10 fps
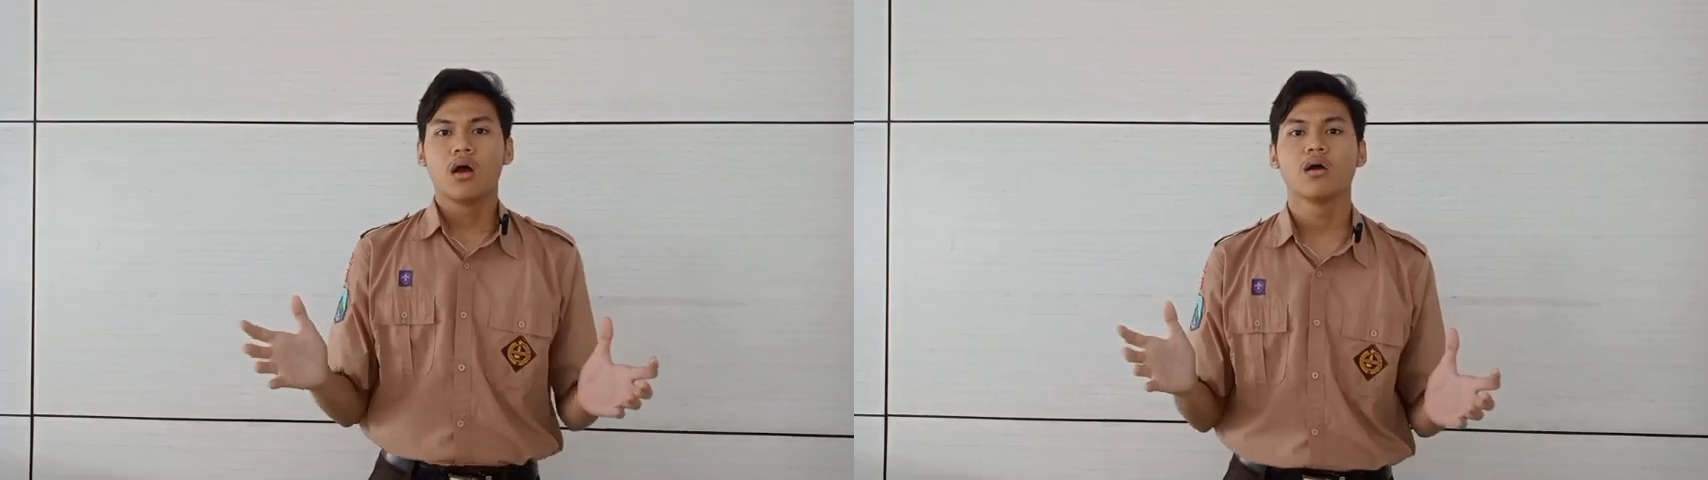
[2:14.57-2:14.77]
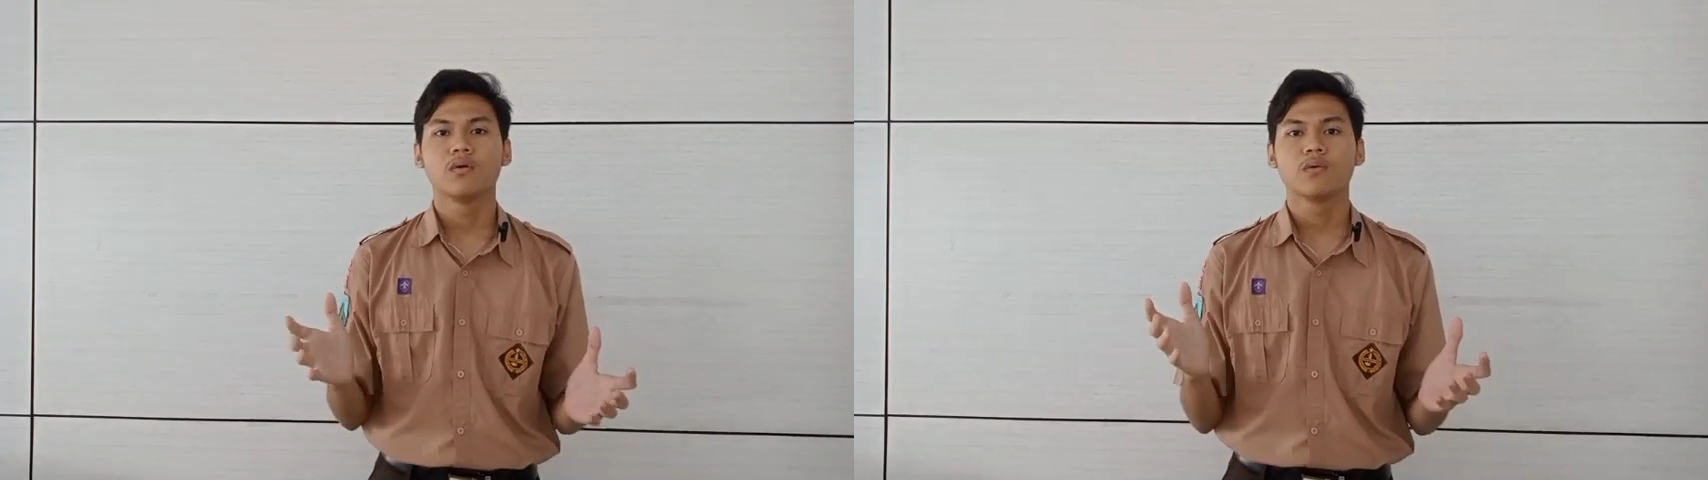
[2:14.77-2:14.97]

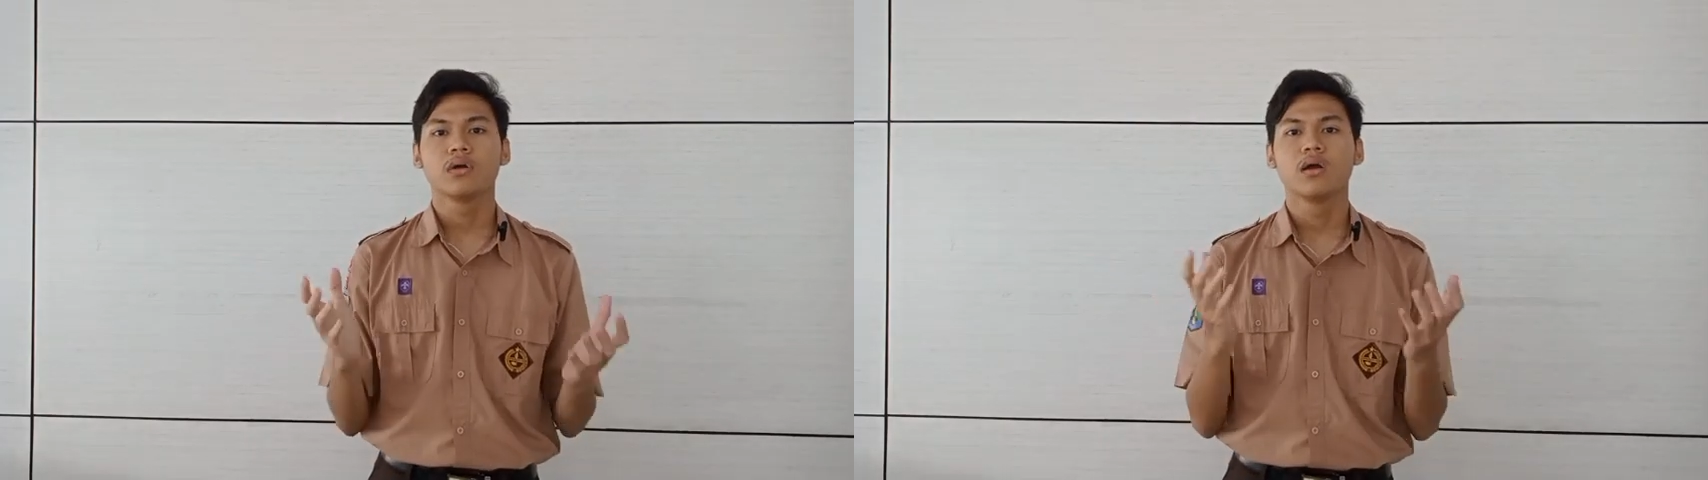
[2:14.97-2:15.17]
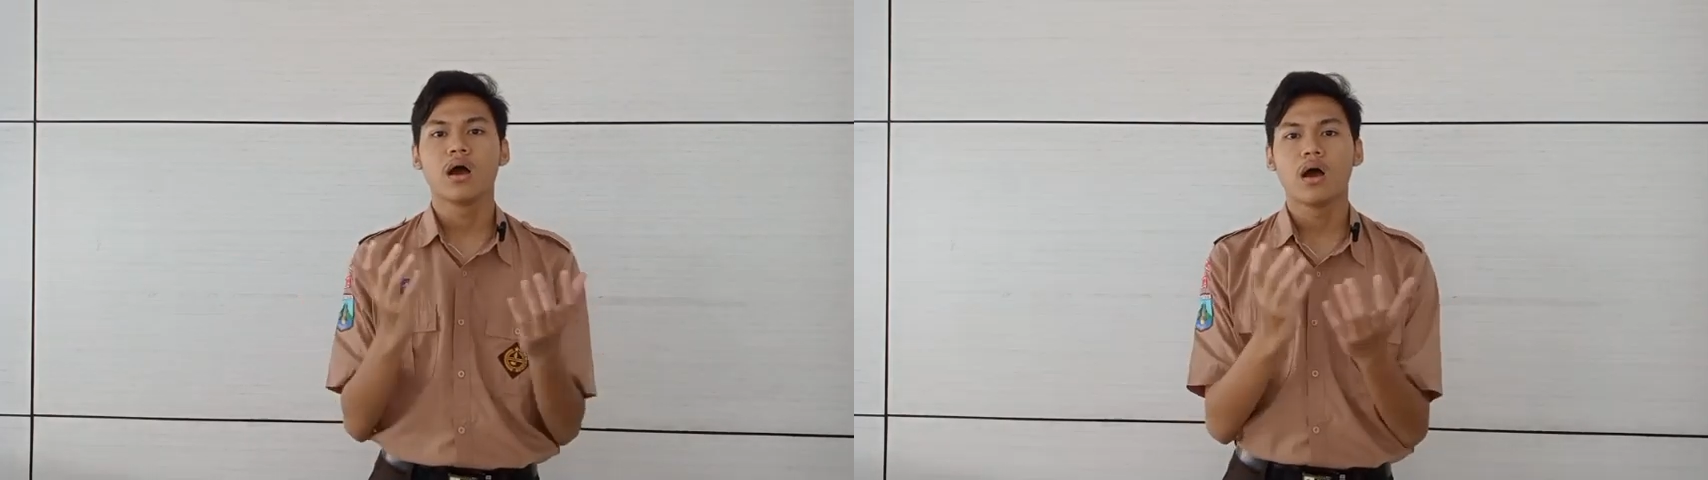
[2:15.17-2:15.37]

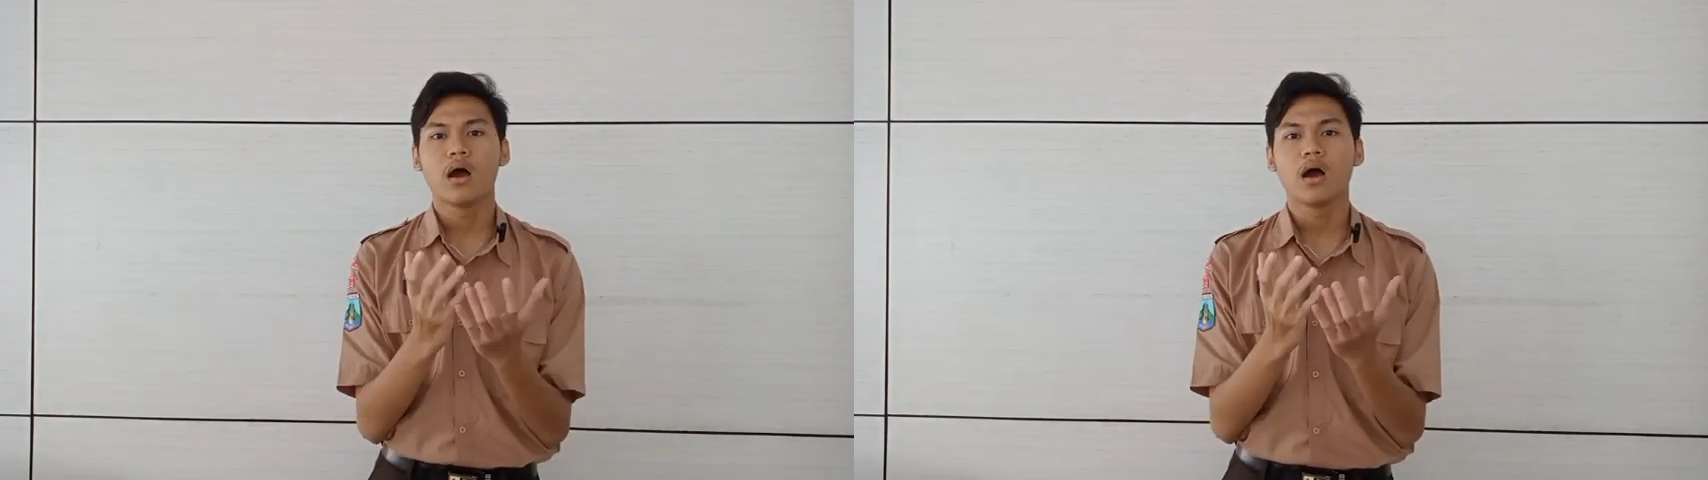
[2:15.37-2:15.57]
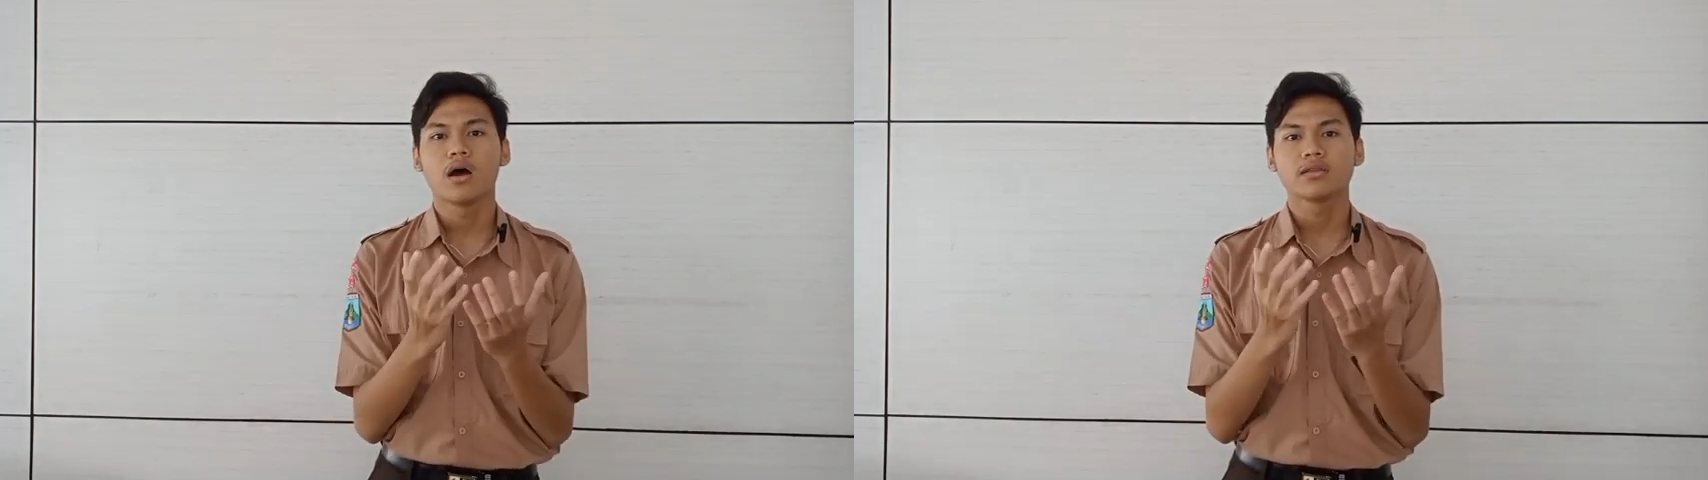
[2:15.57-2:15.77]
Oh
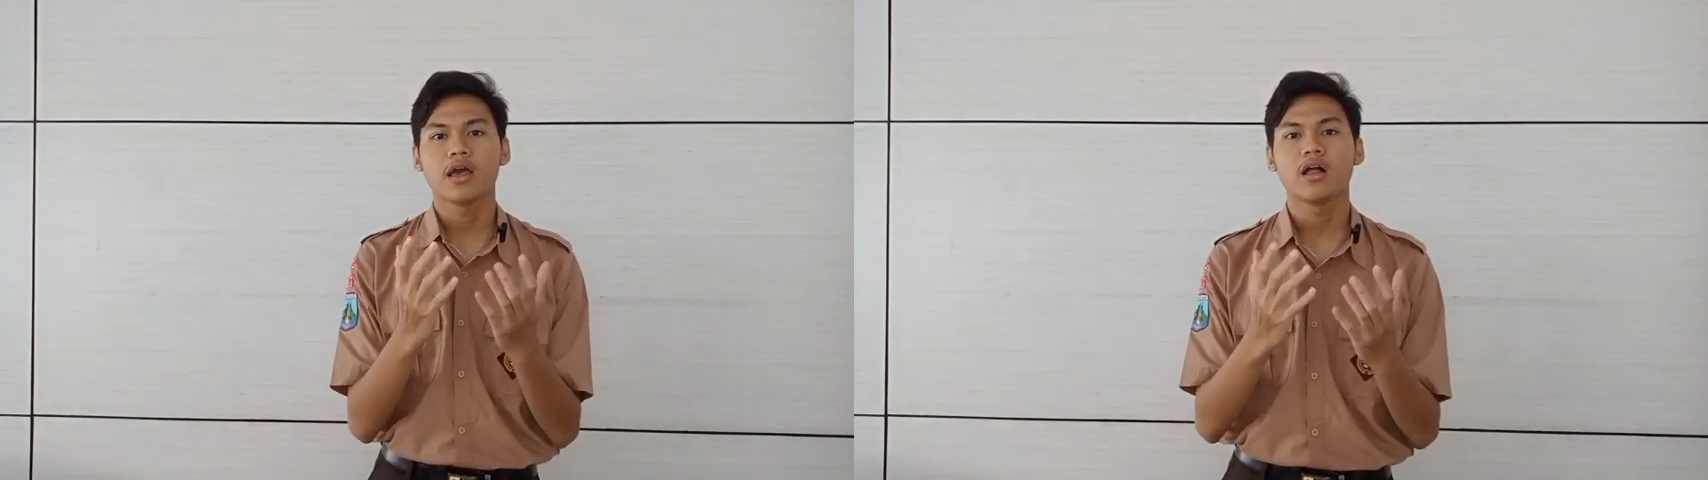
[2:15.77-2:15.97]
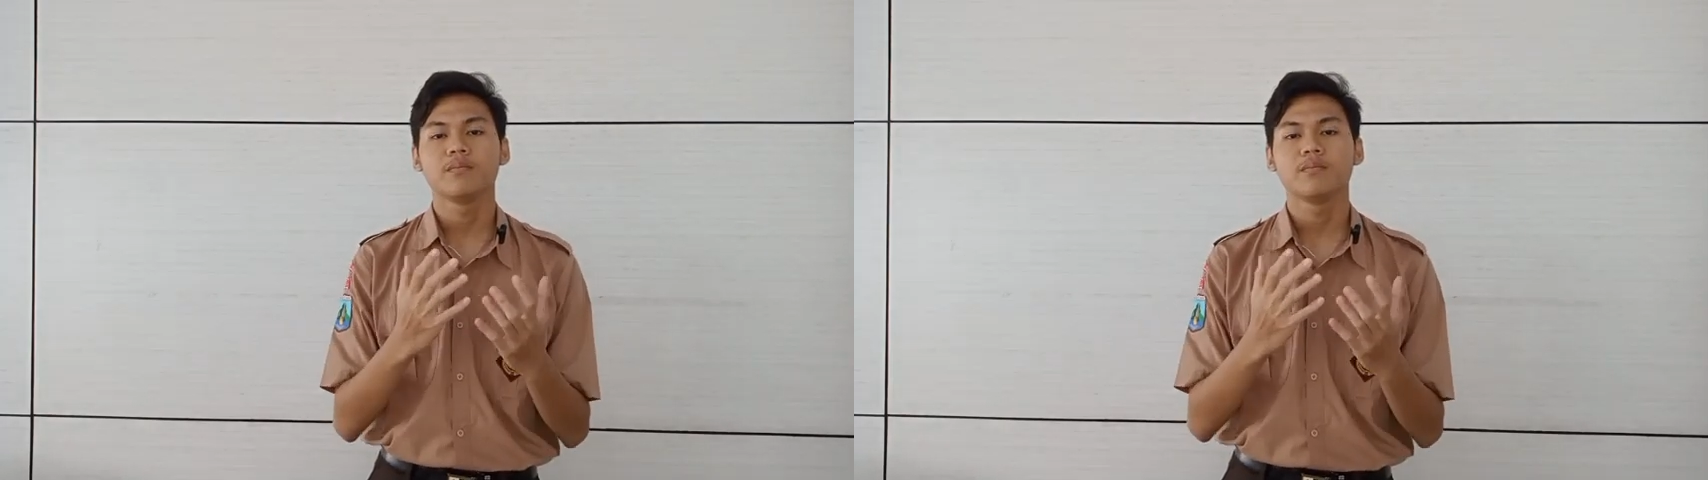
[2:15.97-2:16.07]
God,